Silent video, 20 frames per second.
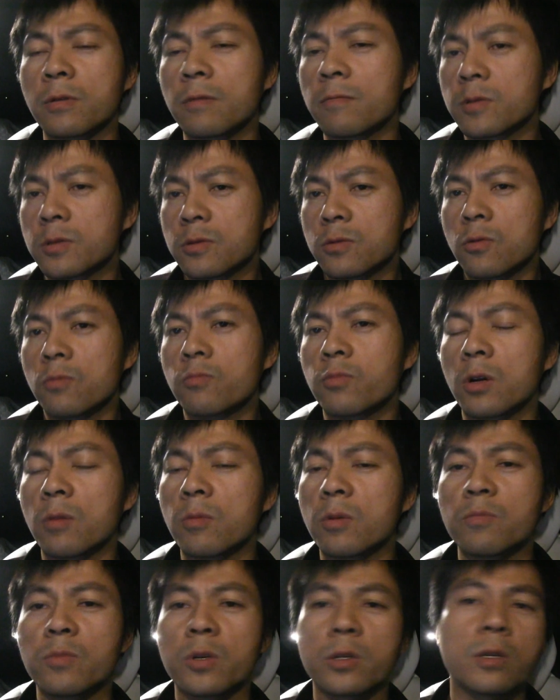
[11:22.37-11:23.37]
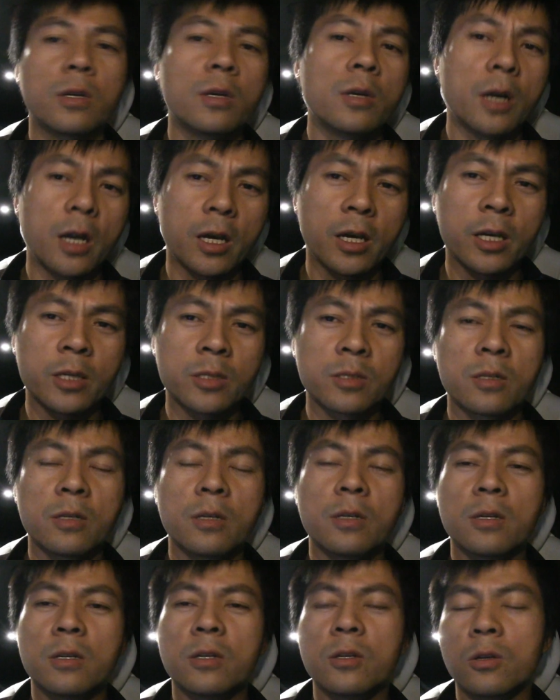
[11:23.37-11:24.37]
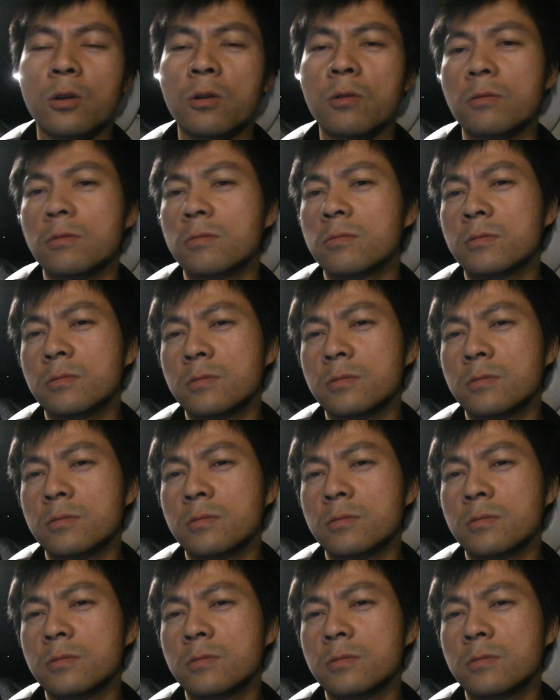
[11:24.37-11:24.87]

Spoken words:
there was no problem. But I guess, you know,